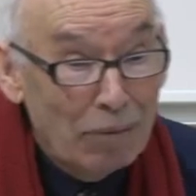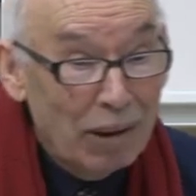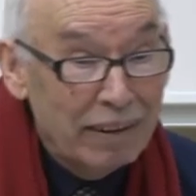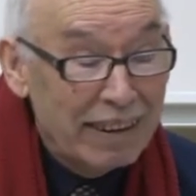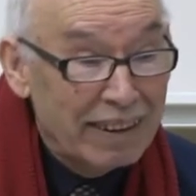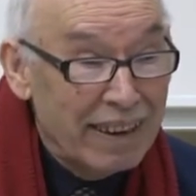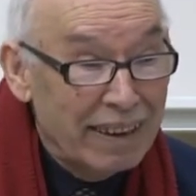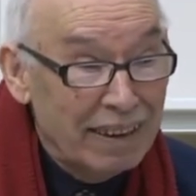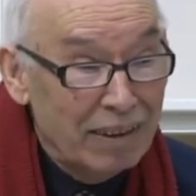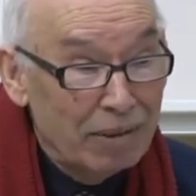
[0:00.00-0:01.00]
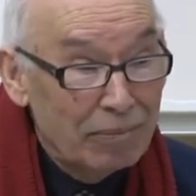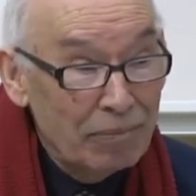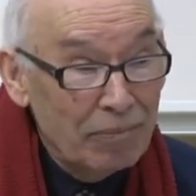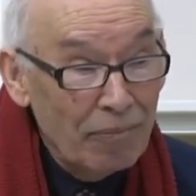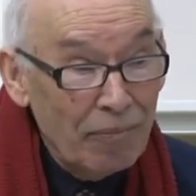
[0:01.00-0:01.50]
have to understand, you know,
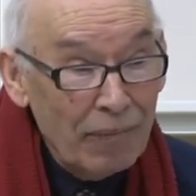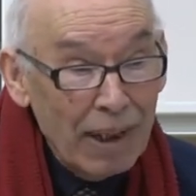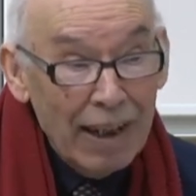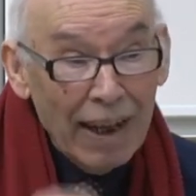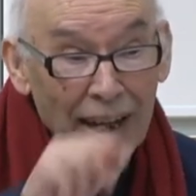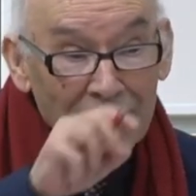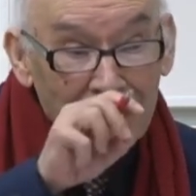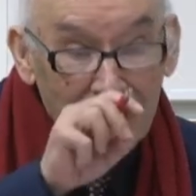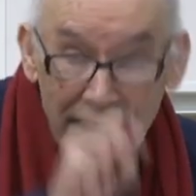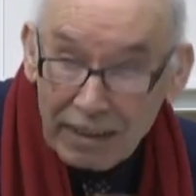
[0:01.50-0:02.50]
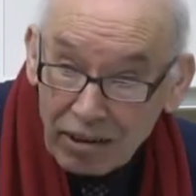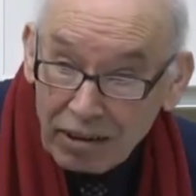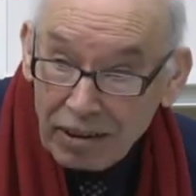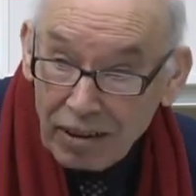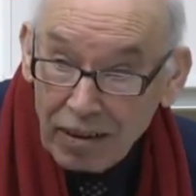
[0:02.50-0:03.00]
as a
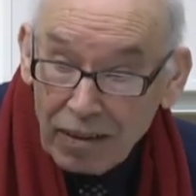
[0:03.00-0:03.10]
result